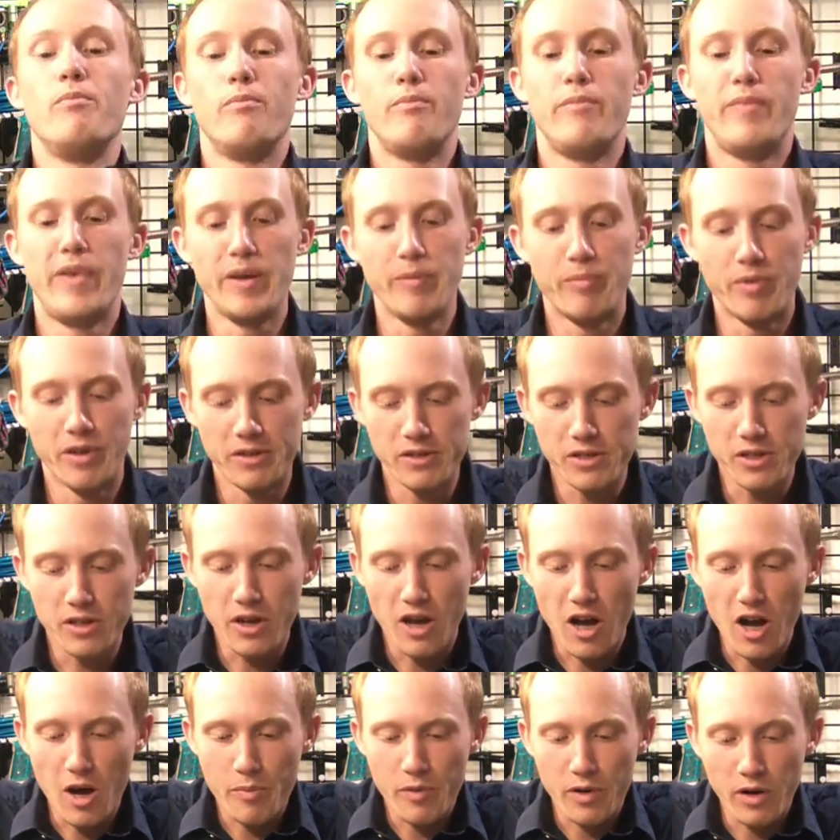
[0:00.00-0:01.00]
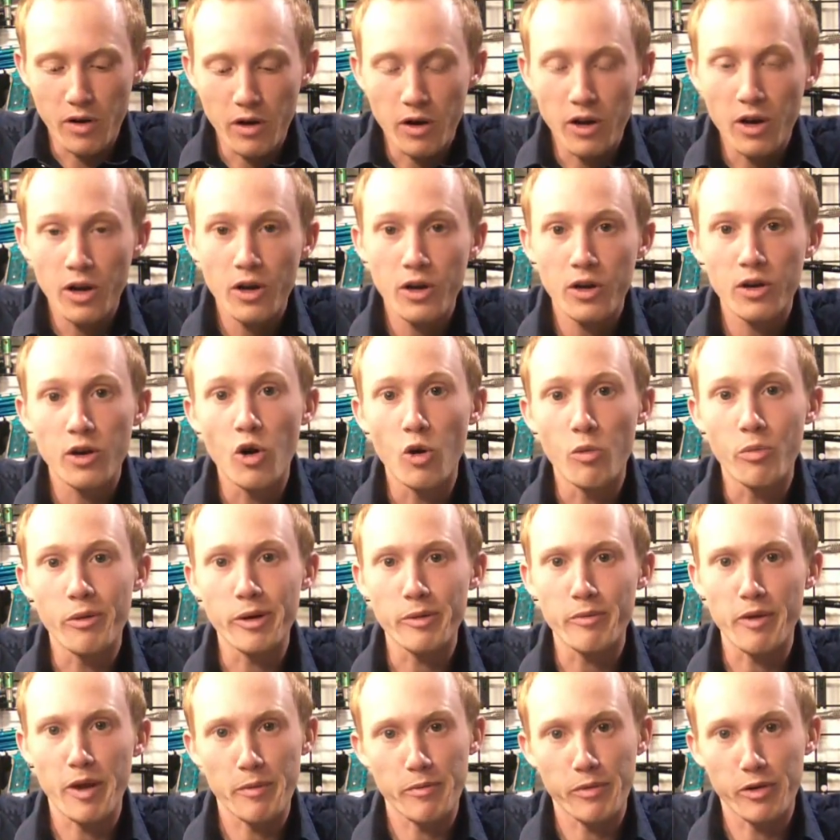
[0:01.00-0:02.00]
Paintball's in hopper, go
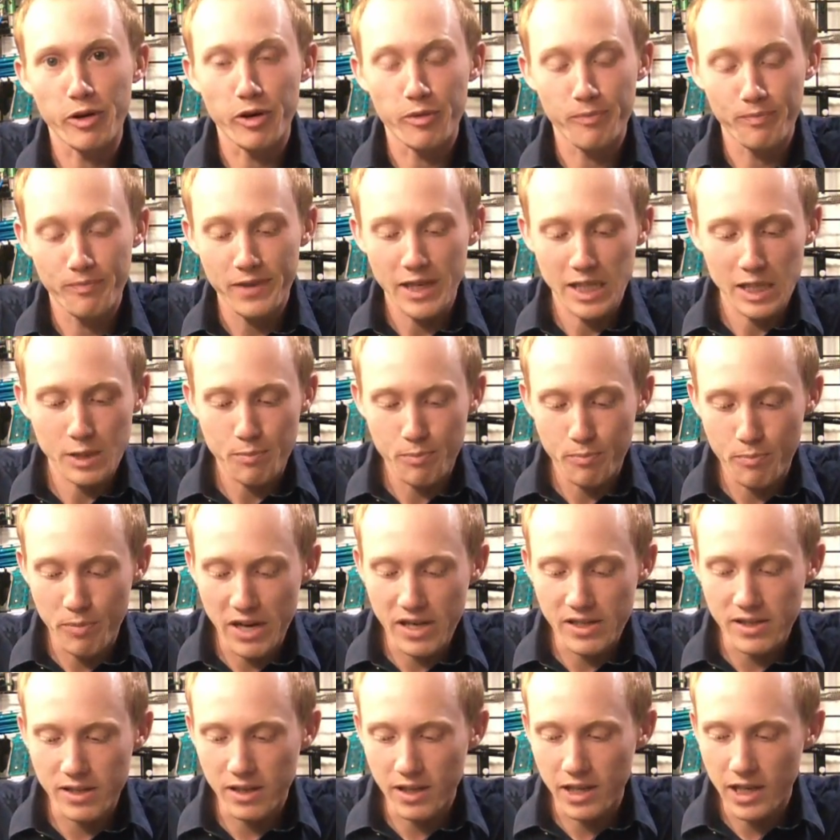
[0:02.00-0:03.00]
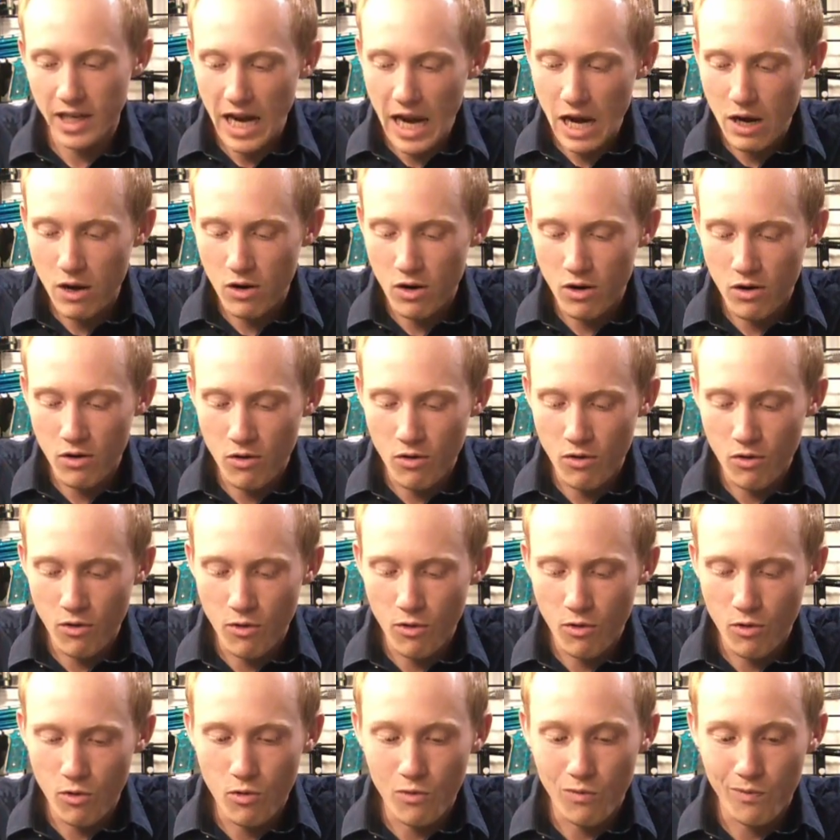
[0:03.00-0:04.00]
play paintball. That's basically
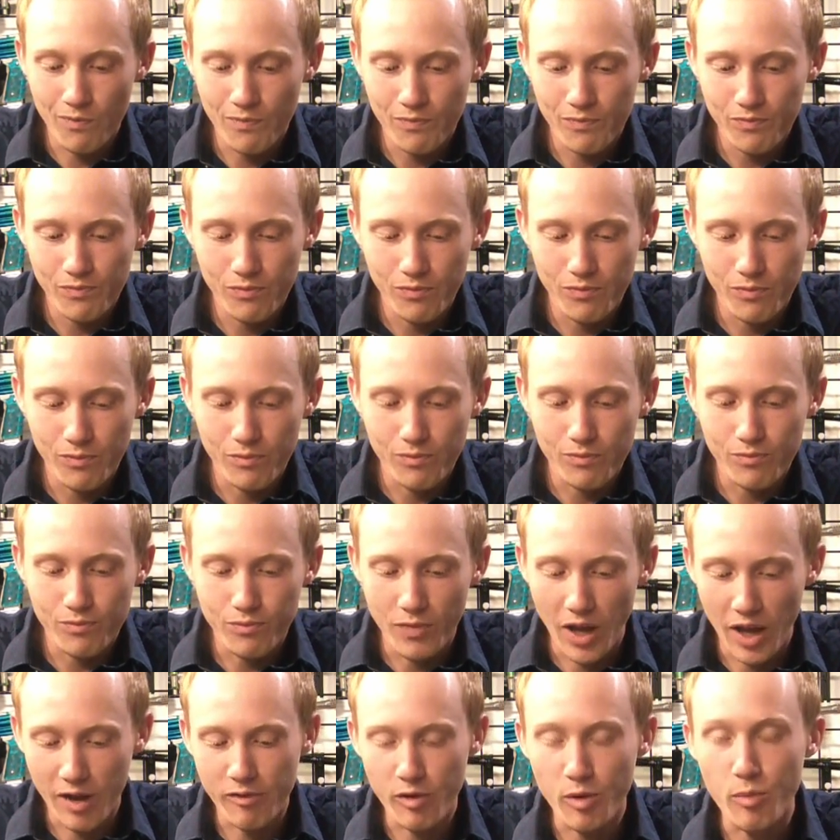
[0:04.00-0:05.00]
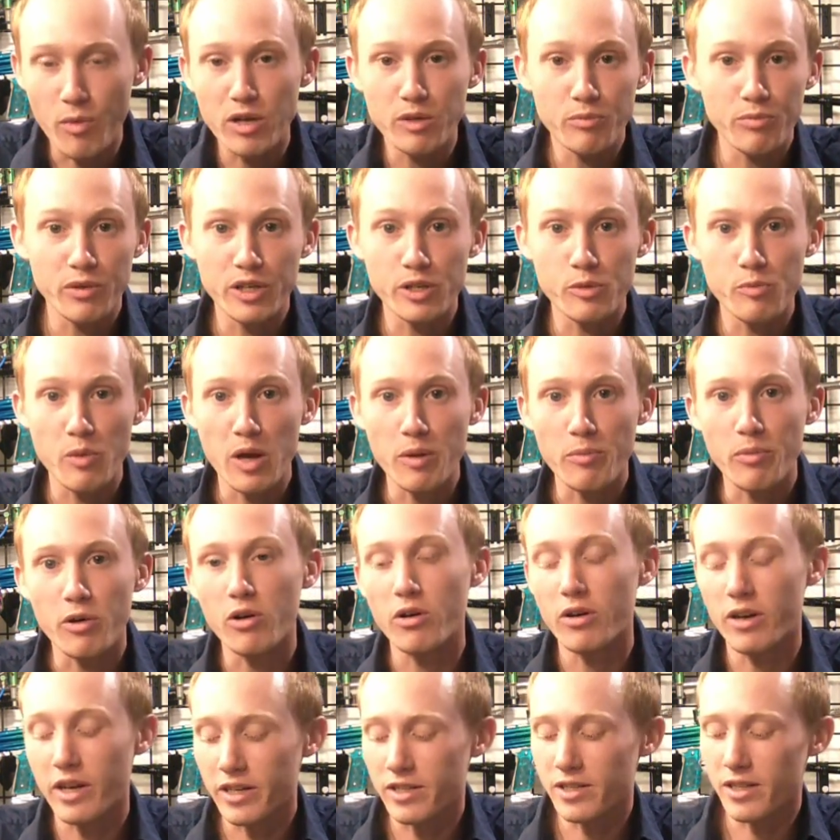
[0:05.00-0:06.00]
how everybody plays
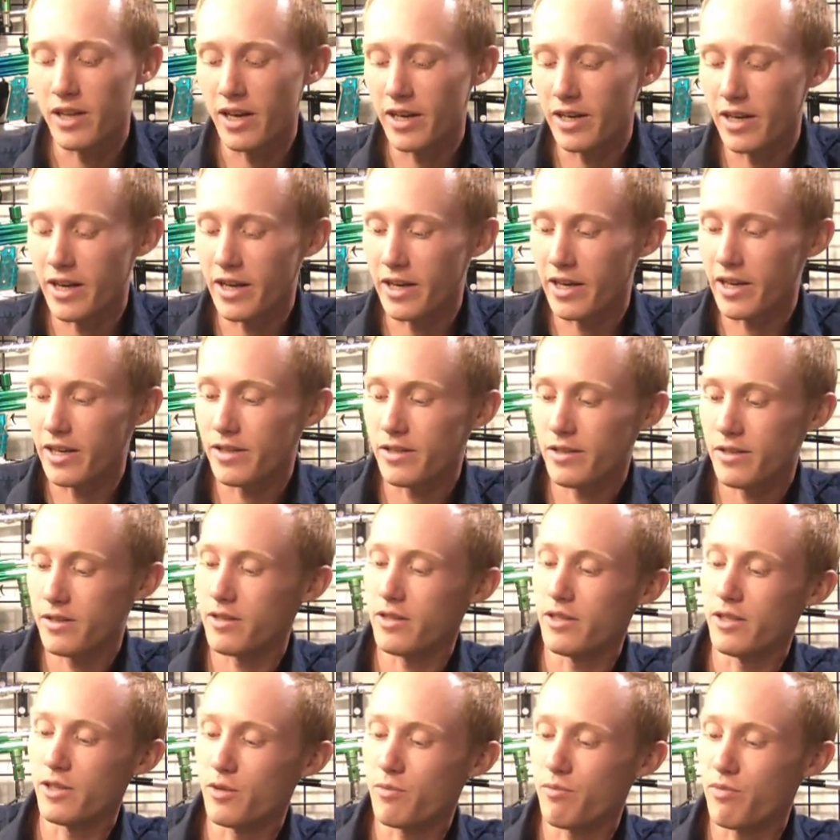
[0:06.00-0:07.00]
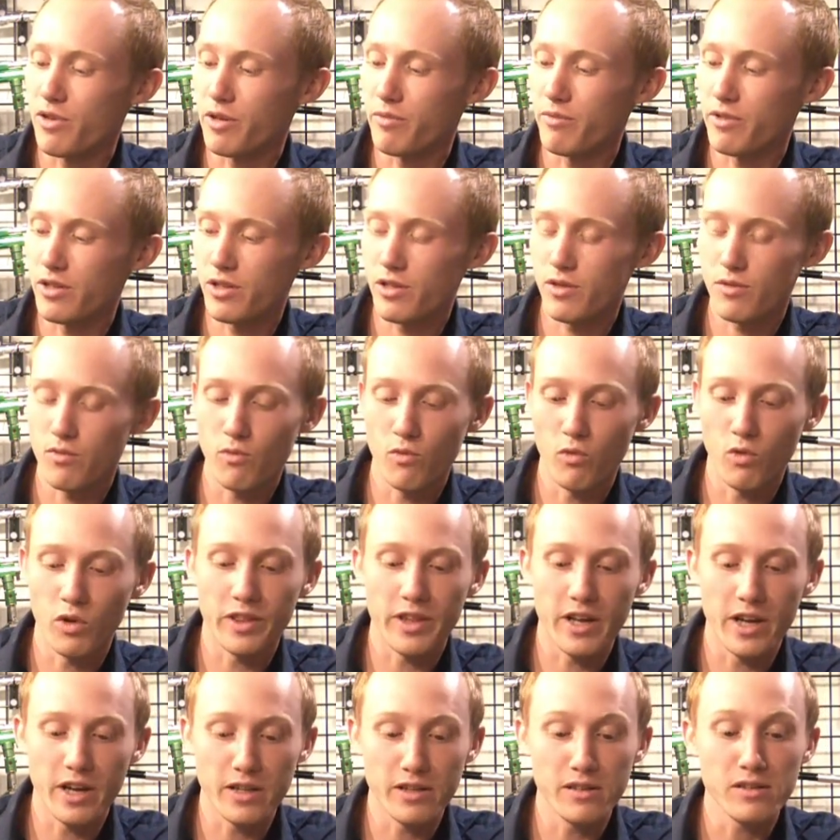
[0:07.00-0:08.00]
paintball, I guess, is pretty much what
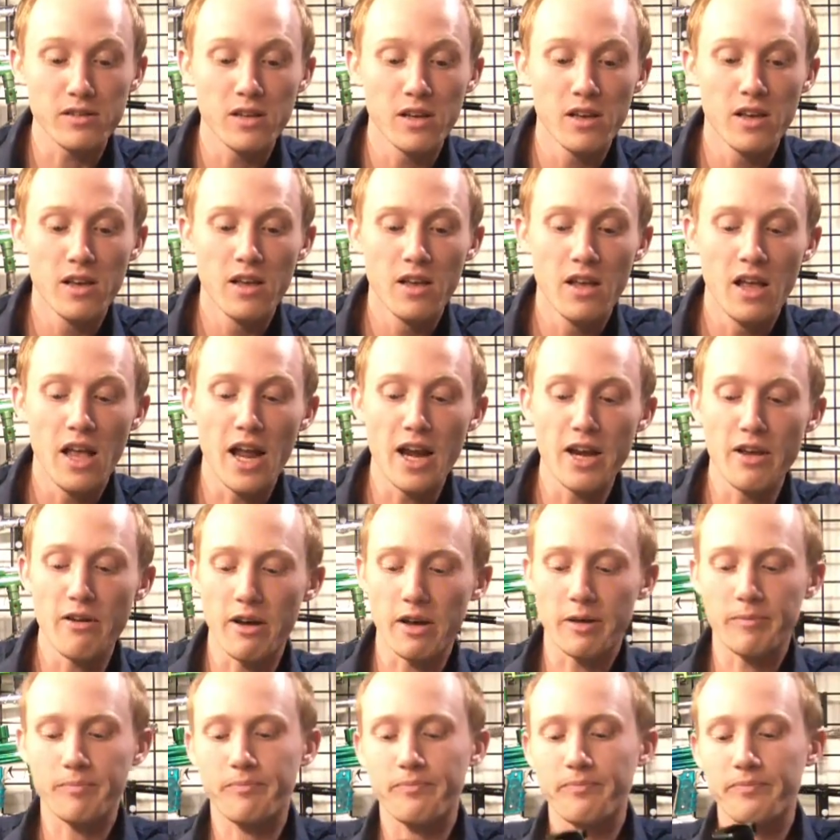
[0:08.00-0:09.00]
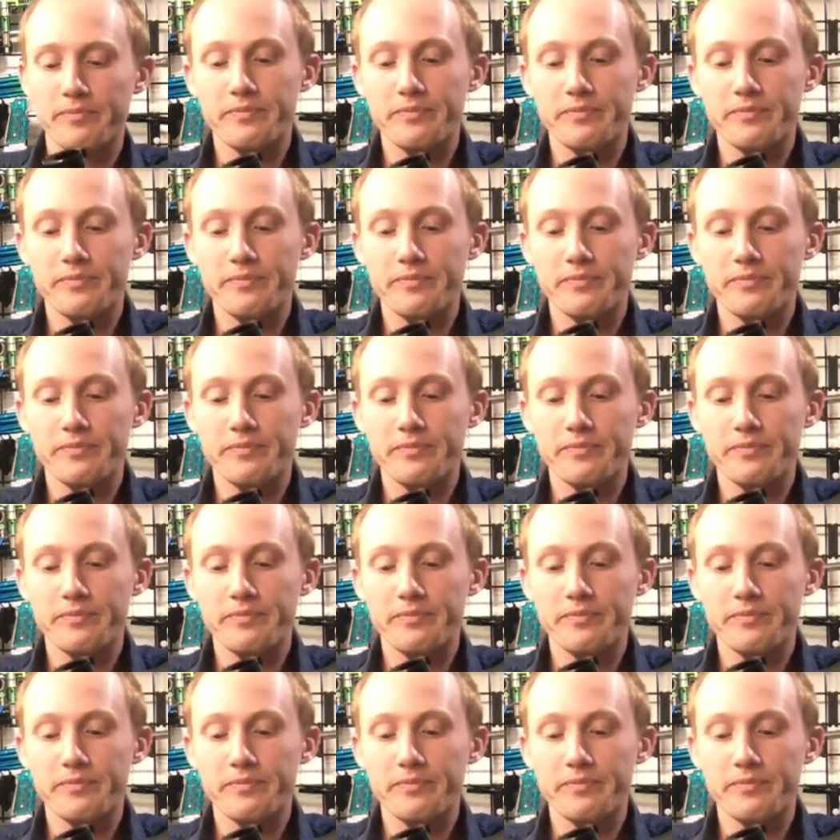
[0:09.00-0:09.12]
that is. Anyway,